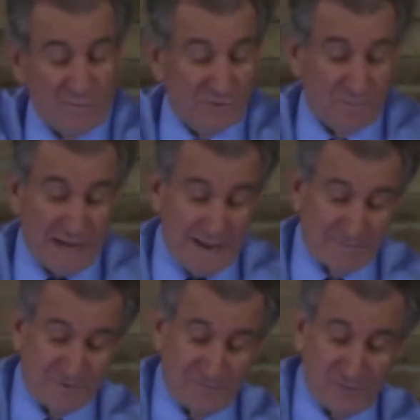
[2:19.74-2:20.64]
was a
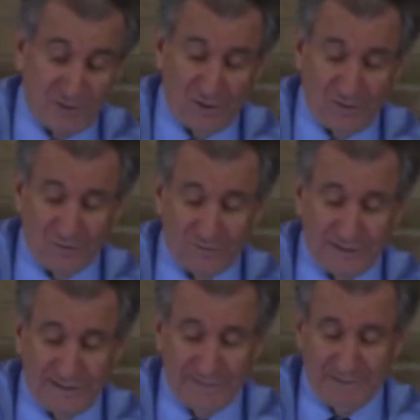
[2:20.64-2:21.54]
Baptist for a long
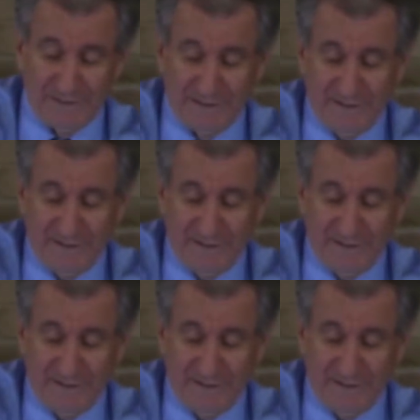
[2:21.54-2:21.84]
time,